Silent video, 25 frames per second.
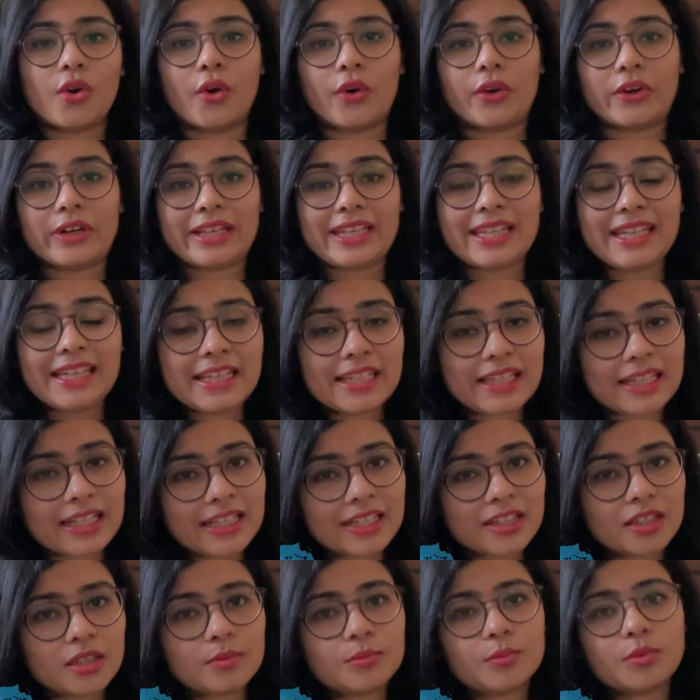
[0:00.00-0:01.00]
or
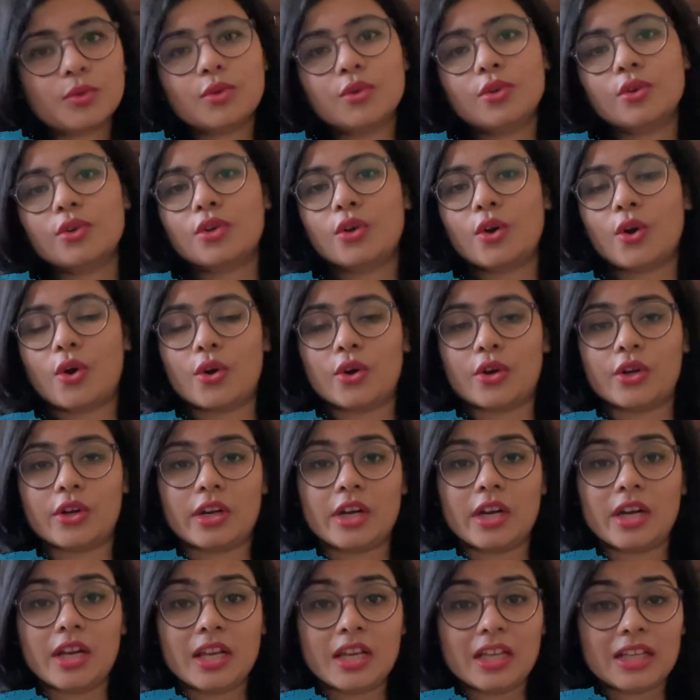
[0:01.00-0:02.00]
e-read the book,
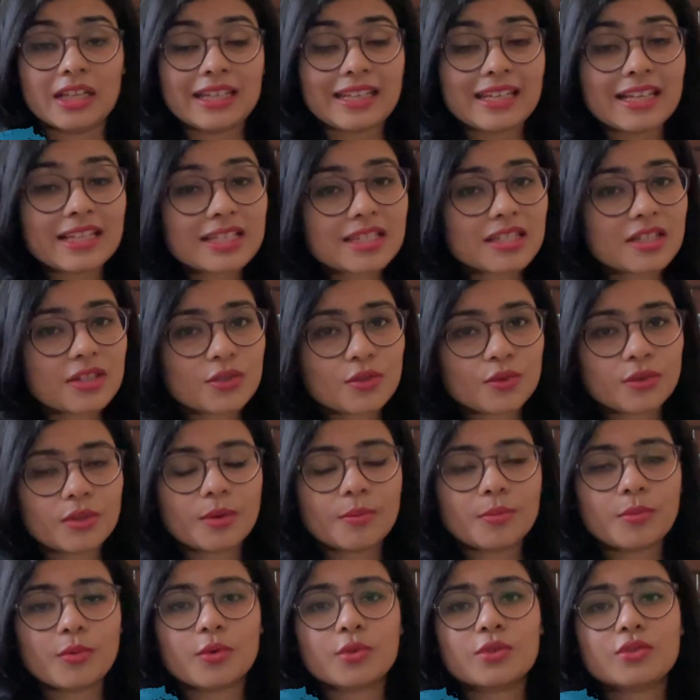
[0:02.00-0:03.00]
or listen to
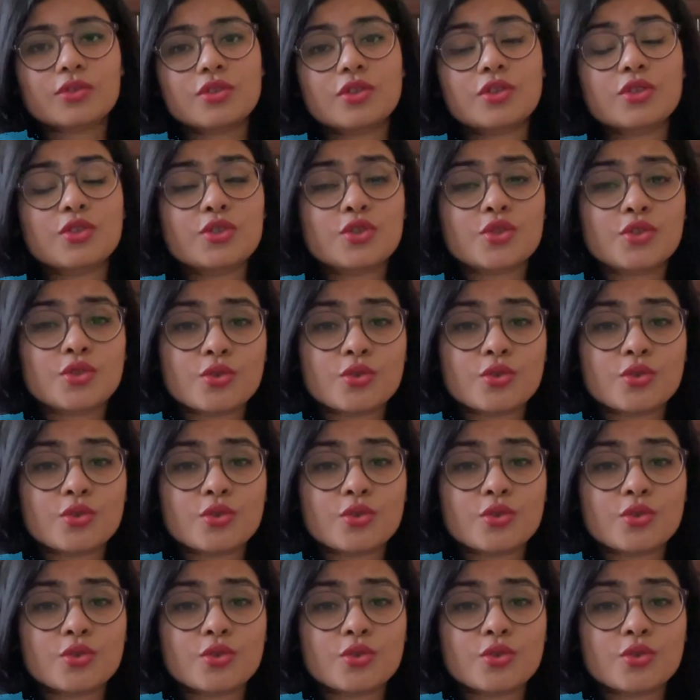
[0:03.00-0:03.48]
the books.